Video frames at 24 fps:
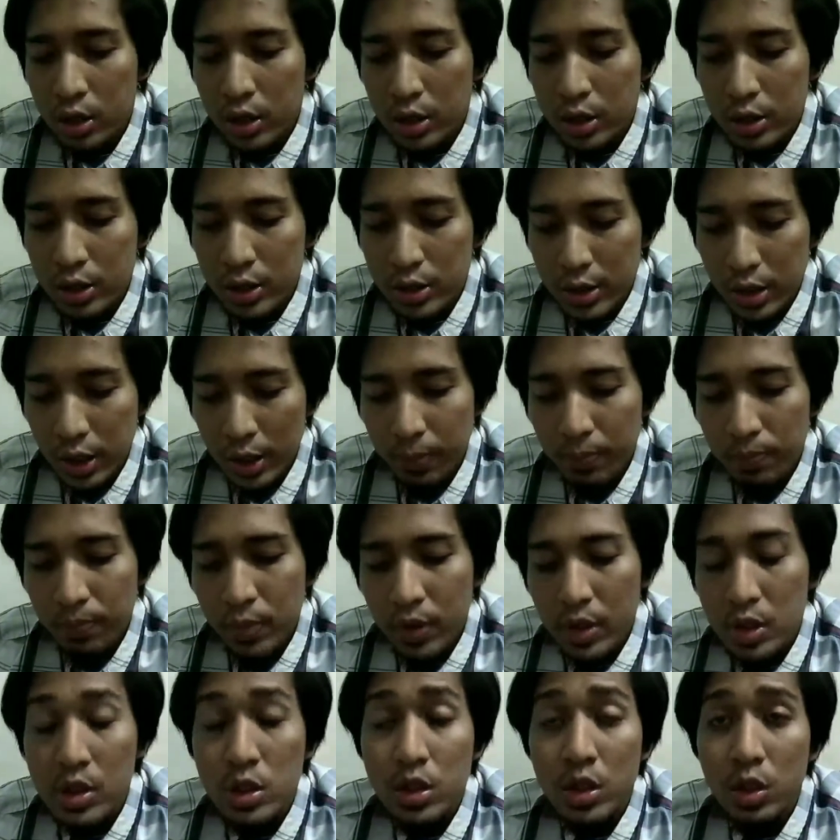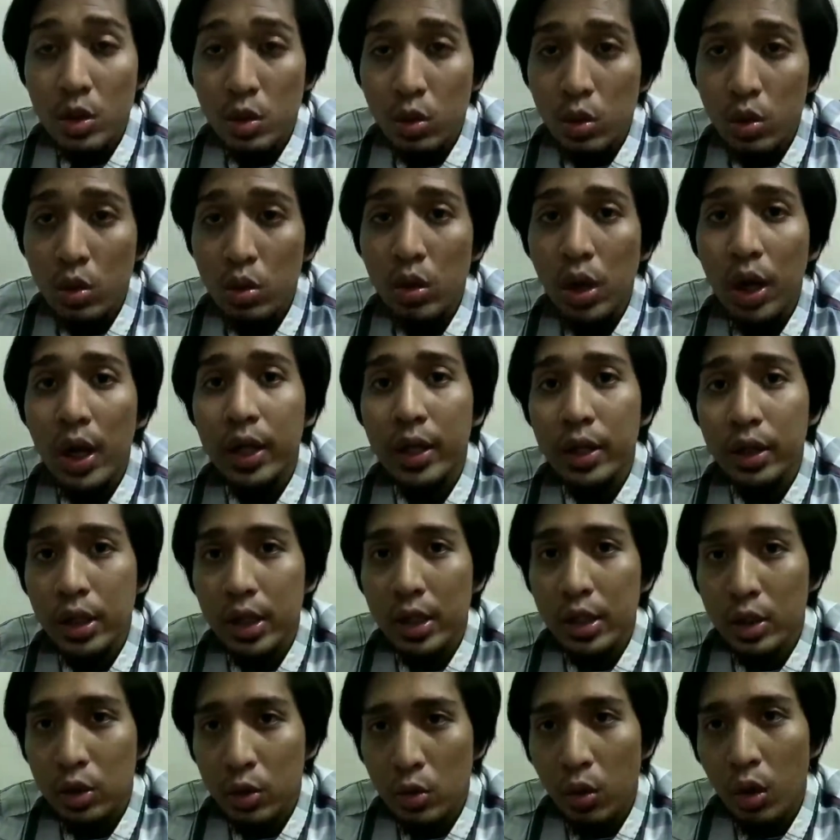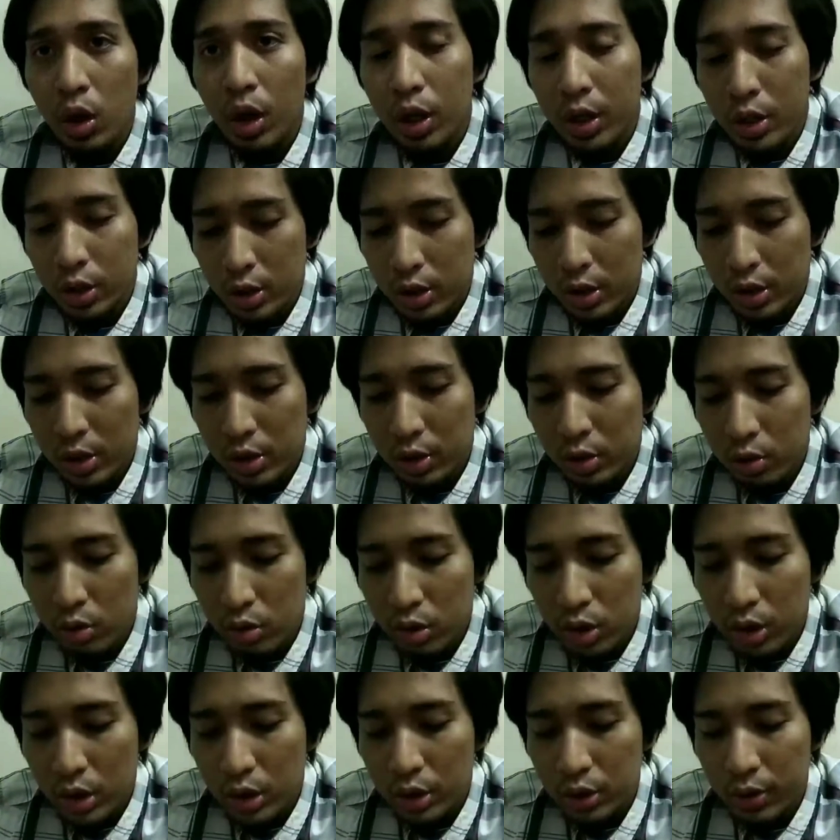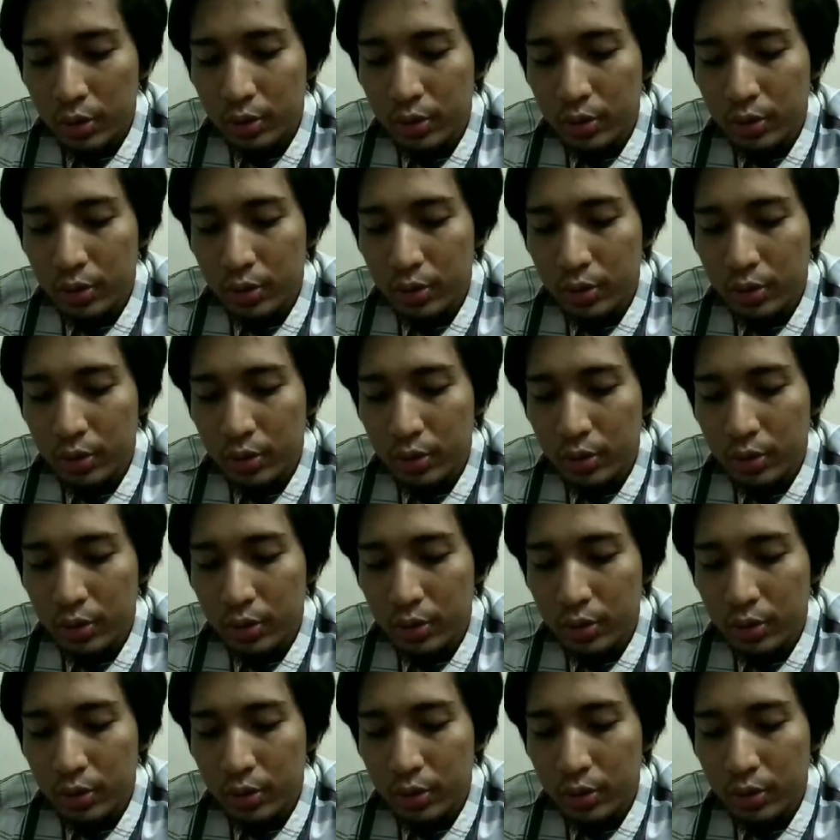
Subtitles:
The same 0 until 200 Newton.